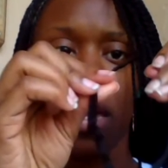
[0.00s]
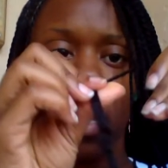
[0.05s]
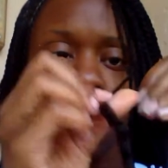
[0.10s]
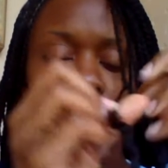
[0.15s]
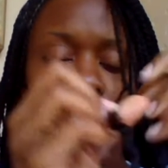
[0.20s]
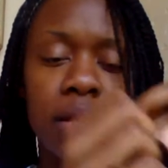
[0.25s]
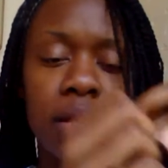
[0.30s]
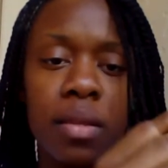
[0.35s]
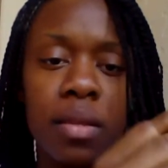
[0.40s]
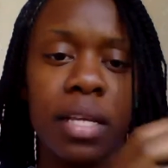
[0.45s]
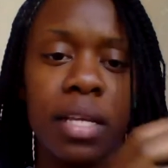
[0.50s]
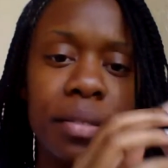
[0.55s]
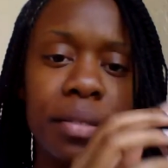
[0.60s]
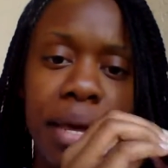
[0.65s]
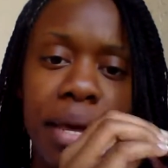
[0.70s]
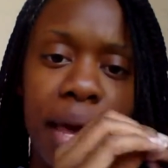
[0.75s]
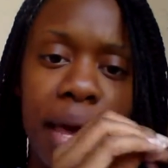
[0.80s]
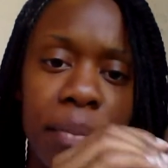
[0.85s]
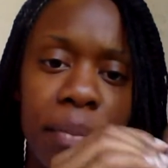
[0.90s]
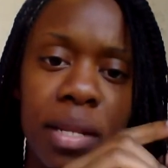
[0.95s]
yeah, that's what
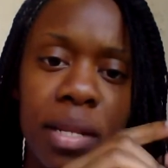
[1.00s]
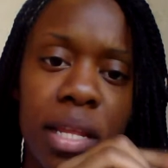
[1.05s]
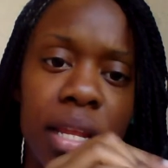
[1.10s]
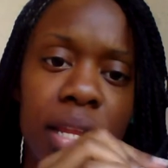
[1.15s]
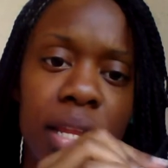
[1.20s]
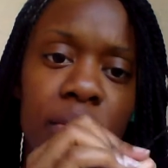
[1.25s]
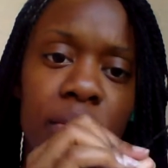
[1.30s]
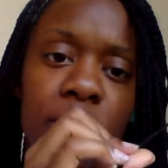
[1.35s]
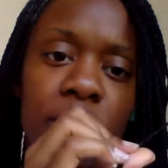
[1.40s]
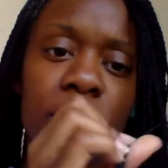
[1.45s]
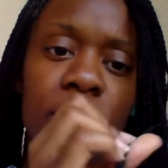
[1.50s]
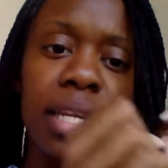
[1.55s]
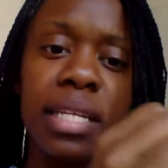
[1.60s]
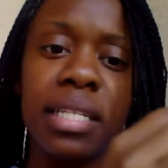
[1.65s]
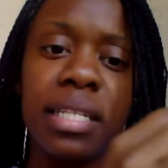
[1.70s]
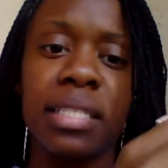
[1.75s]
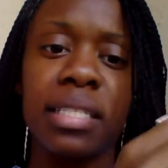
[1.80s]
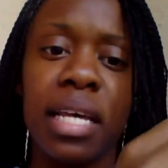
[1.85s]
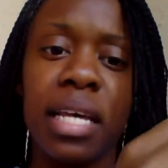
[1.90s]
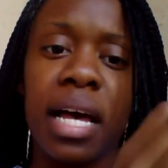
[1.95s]
happened. Then we went
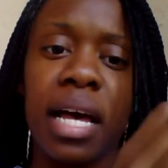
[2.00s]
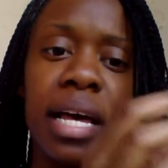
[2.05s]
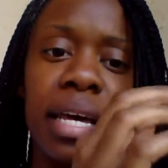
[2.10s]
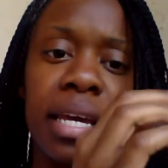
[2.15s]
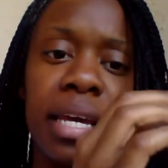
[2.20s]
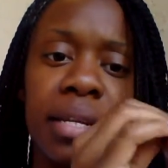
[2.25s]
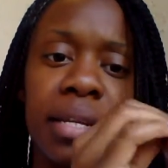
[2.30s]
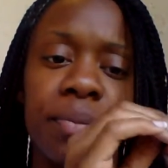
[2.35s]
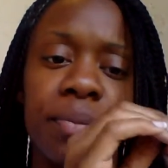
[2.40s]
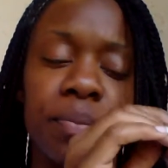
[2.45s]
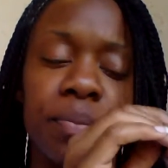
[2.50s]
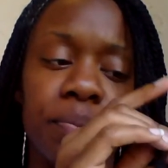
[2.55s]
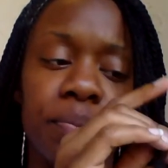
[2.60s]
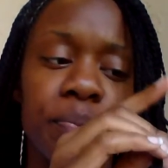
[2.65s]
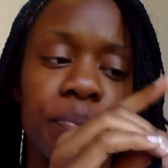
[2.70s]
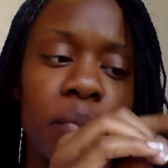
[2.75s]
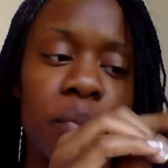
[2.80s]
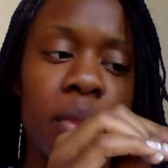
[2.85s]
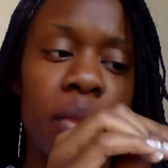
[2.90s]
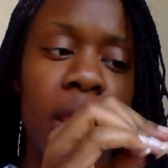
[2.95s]
inside
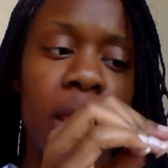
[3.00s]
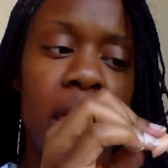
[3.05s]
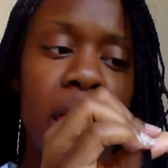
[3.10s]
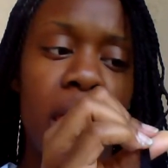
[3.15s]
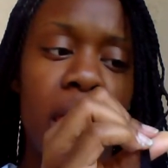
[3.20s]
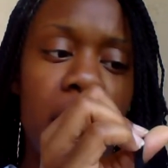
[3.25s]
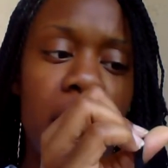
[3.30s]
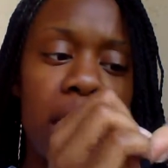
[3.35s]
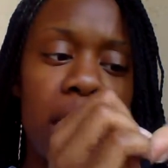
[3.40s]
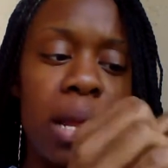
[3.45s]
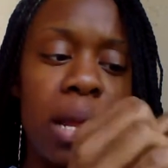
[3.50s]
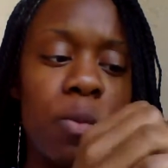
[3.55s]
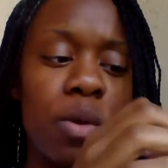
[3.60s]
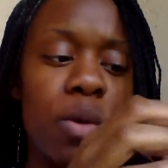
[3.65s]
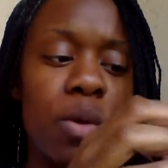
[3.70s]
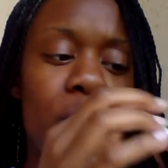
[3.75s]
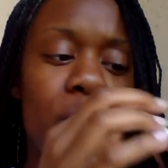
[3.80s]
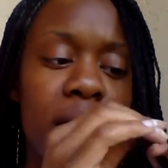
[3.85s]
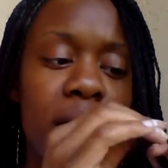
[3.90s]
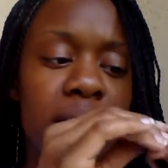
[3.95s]
and we
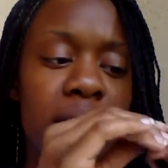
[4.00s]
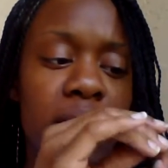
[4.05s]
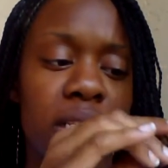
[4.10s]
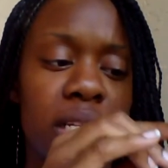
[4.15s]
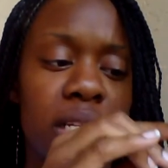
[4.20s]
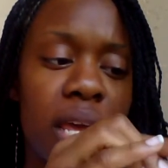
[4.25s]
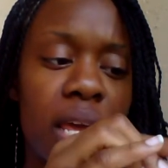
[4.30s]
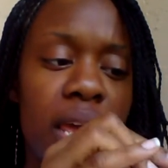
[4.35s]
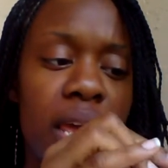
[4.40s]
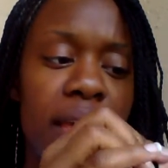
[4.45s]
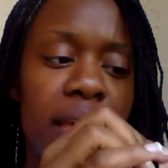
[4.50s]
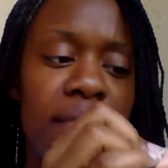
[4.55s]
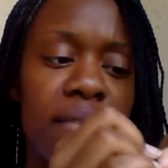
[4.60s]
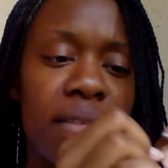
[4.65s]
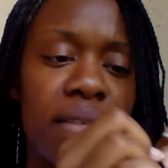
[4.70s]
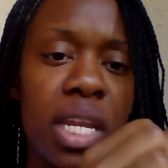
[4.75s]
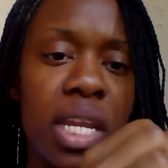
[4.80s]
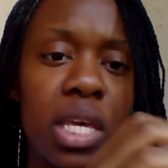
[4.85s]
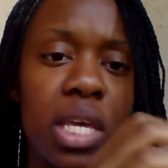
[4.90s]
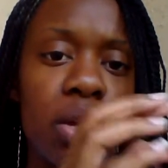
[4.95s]
watched a
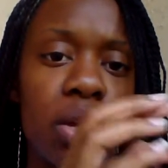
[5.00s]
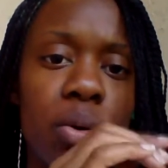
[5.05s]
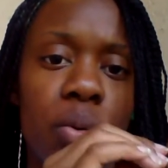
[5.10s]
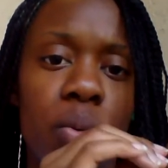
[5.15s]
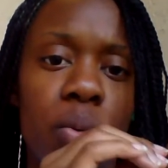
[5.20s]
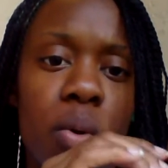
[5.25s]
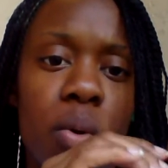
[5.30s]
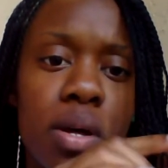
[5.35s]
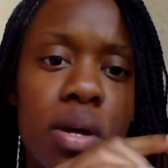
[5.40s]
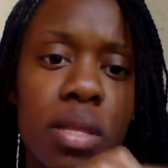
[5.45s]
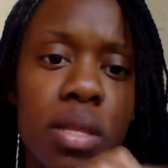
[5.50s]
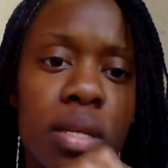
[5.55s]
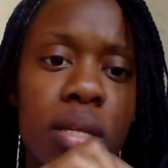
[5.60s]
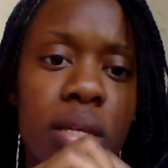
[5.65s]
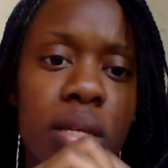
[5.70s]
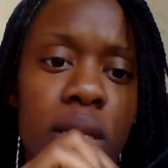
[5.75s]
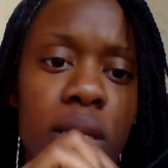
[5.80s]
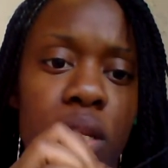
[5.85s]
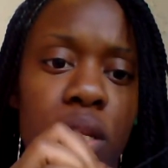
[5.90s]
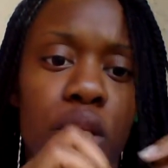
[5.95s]
video on
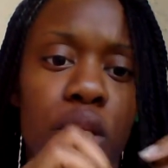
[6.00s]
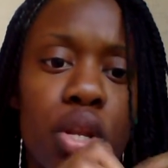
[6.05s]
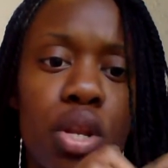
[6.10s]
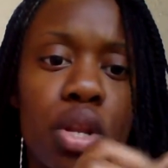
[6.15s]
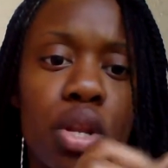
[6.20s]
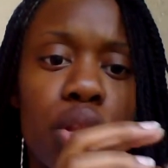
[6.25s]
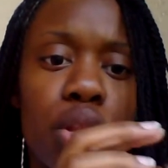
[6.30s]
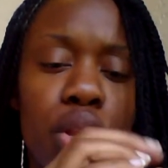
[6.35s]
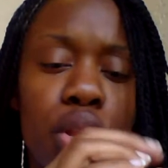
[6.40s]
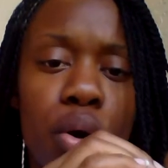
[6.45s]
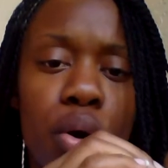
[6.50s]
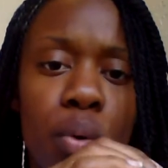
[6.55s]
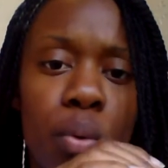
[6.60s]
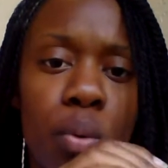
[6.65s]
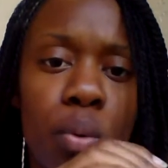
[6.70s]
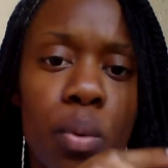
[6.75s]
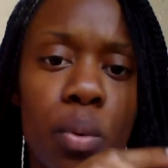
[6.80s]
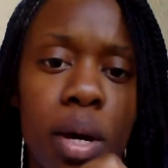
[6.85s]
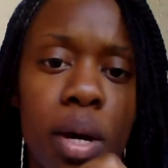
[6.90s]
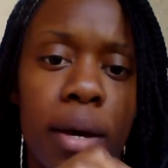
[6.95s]
the no,
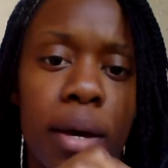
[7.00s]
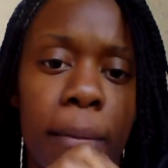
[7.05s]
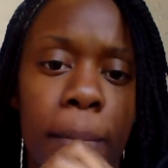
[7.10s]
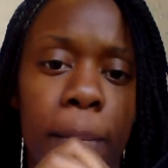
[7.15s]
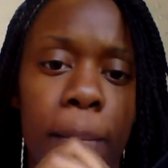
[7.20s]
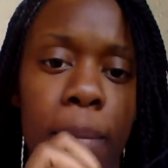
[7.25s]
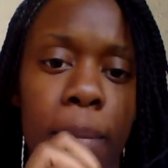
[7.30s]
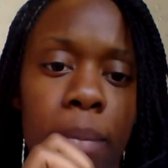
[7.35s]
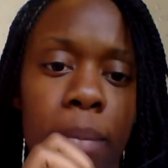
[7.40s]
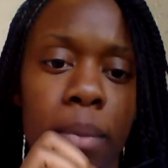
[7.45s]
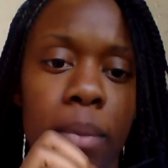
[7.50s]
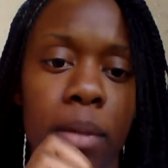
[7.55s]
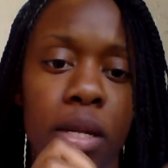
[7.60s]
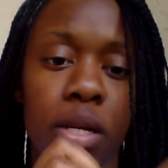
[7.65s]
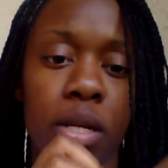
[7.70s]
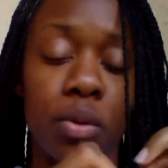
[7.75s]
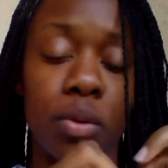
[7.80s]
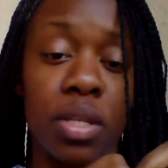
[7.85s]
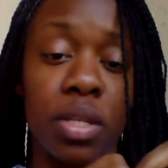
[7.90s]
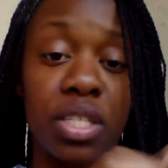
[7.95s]

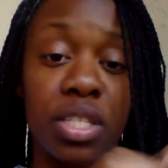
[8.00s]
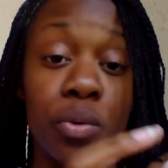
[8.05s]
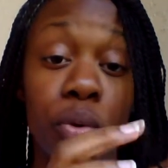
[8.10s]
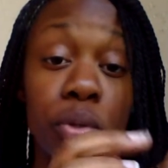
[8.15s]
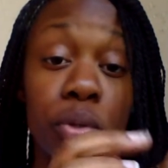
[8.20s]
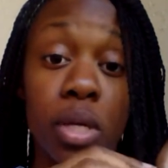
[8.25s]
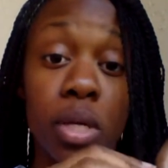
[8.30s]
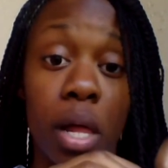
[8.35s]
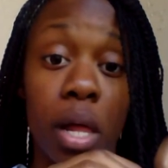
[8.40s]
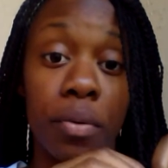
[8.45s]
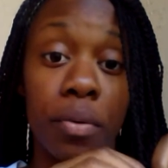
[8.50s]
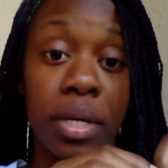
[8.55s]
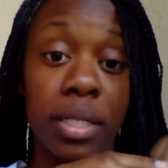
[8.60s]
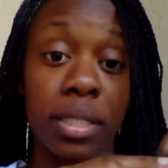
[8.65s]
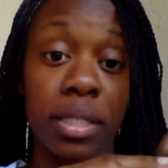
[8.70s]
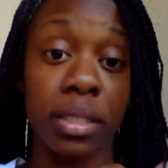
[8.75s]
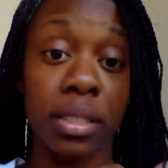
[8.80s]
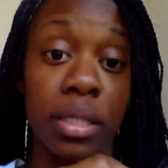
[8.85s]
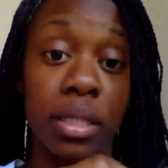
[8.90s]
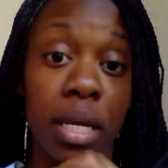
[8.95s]
the zero
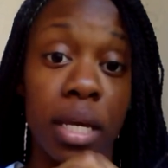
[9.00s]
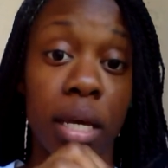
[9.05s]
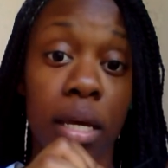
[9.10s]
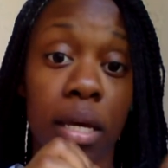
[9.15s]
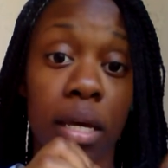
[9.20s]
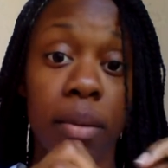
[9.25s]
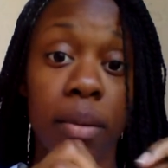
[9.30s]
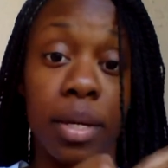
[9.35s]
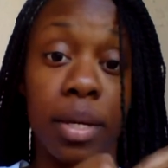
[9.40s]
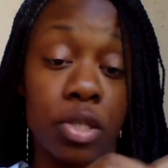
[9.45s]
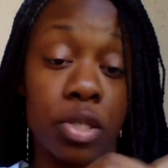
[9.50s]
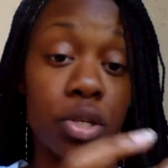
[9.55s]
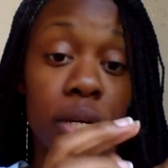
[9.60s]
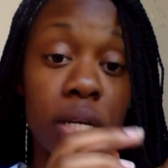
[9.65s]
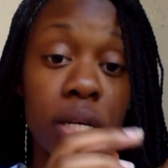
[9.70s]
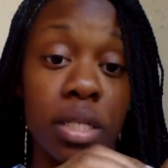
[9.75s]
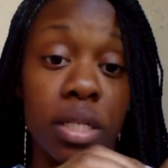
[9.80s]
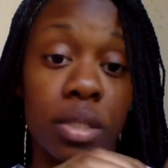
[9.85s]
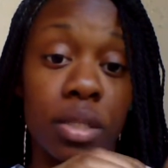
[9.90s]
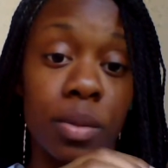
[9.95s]
tolerance thing about
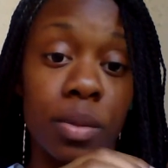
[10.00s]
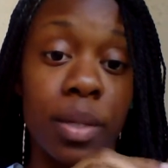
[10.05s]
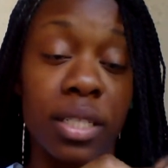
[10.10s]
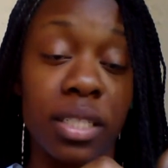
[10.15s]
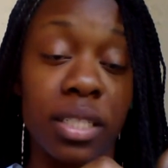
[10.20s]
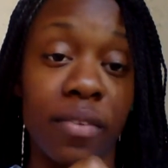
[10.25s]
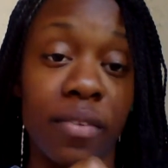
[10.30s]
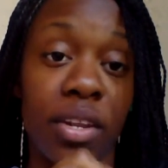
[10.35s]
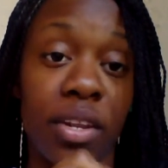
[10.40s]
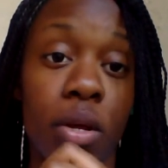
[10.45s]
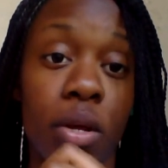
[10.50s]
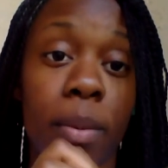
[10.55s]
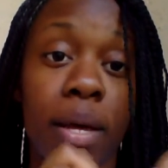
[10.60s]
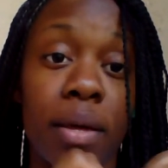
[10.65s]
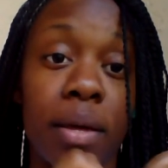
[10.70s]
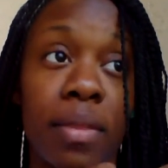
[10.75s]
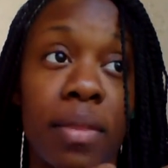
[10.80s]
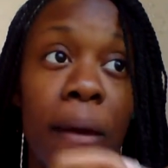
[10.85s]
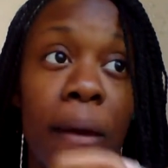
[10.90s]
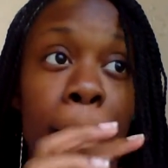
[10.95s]
drugs. We watched a video
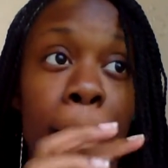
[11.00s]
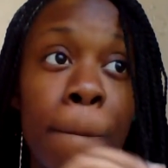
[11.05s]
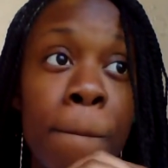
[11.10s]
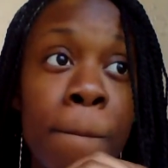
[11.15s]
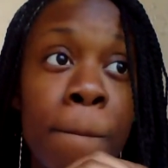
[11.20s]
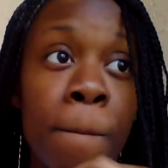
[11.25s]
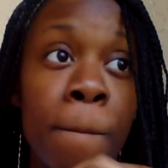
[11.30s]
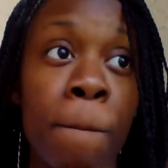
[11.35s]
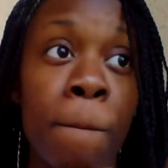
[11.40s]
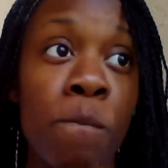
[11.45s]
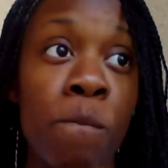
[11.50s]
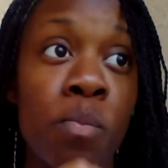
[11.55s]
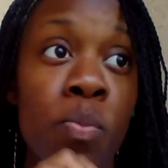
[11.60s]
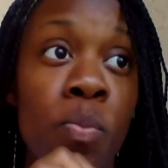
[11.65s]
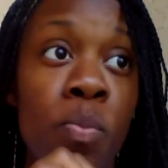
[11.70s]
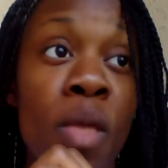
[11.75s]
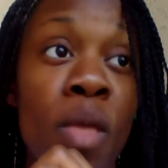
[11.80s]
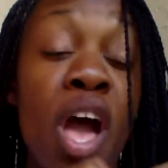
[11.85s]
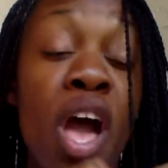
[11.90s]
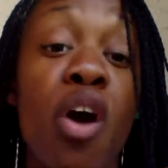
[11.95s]
about that.
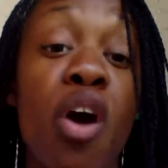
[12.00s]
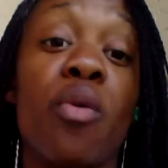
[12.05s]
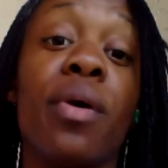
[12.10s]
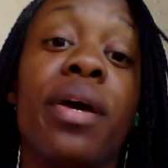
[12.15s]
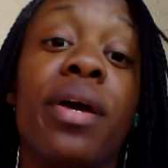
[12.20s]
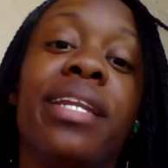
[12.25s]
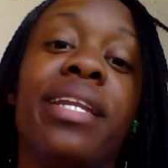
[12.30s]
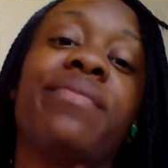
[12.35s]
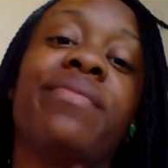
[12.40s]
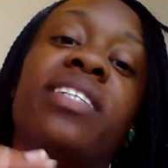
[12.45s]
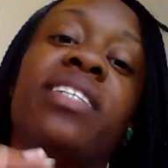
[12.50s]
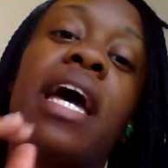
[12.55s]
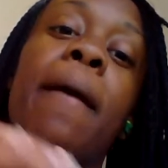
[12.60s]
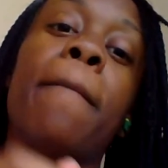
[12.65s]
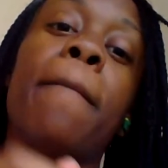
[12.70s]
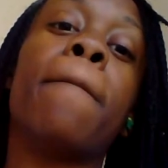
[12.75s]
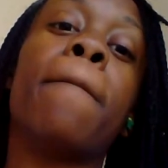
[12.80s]
Oh, and I forgot.